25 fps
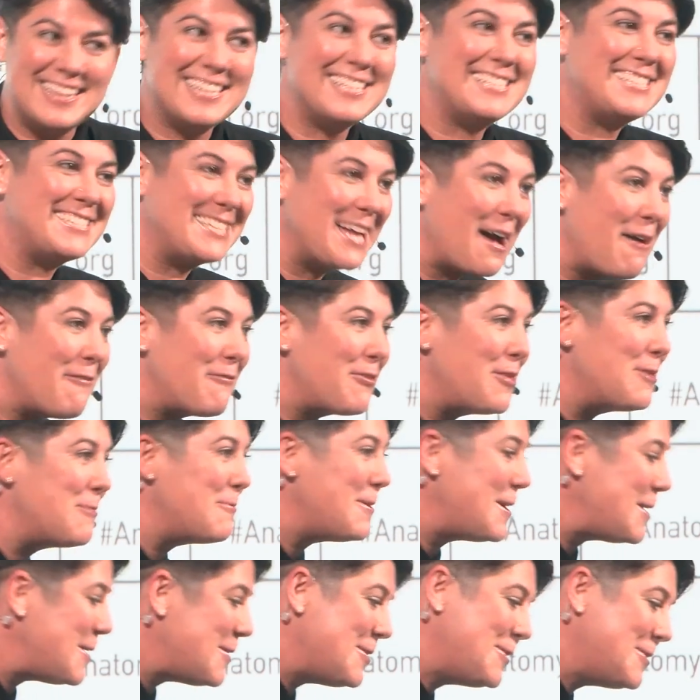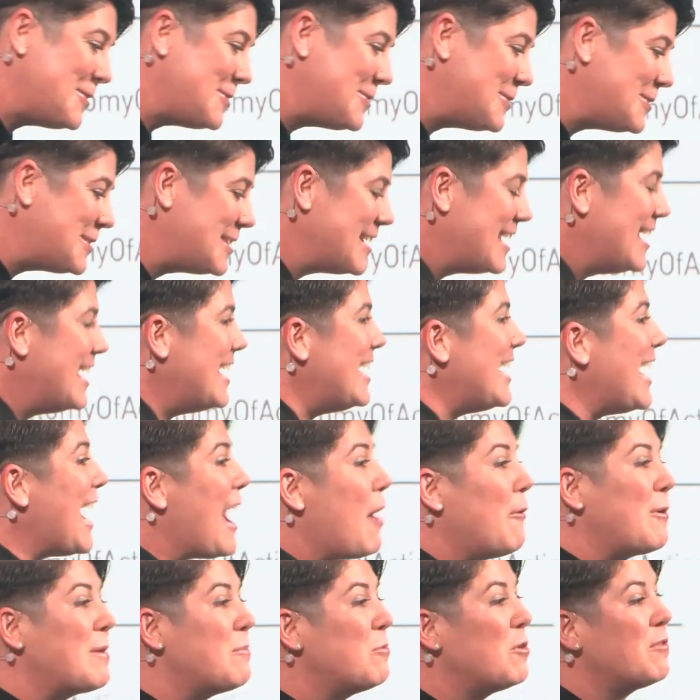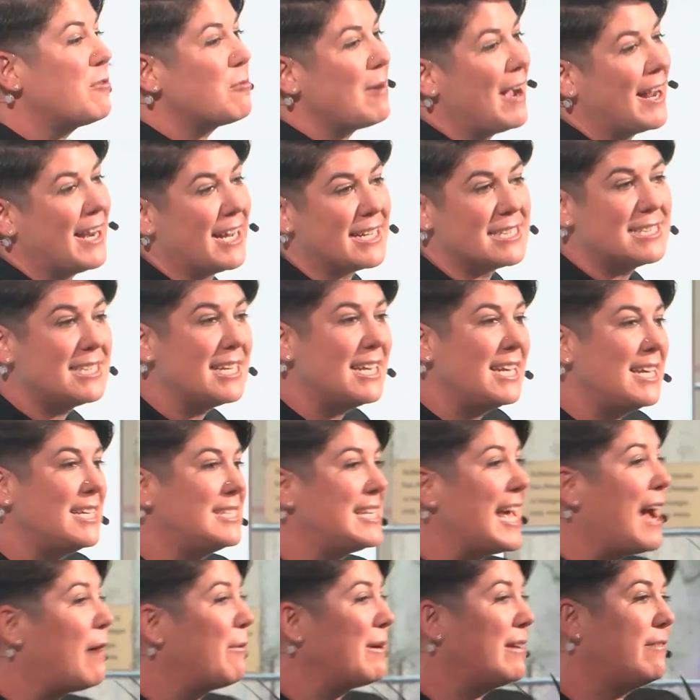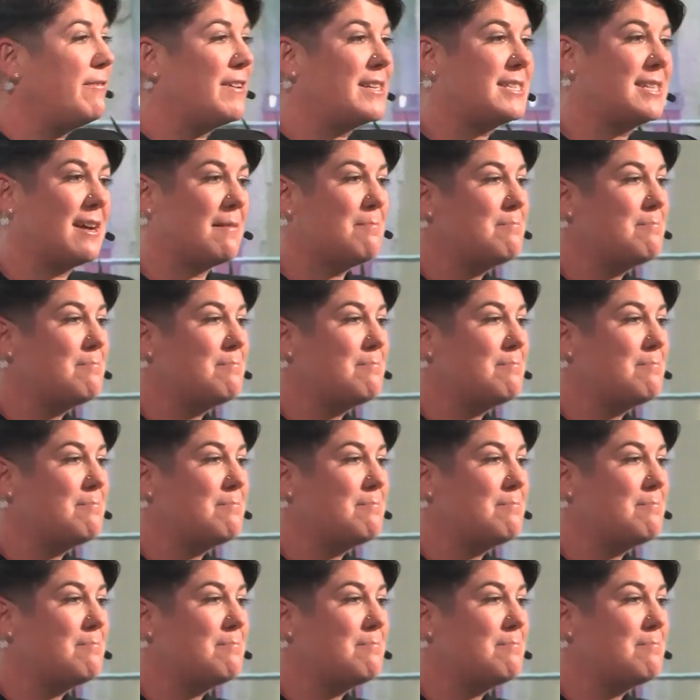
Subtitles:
the stuff that we use, how we move around our cities, how we invest our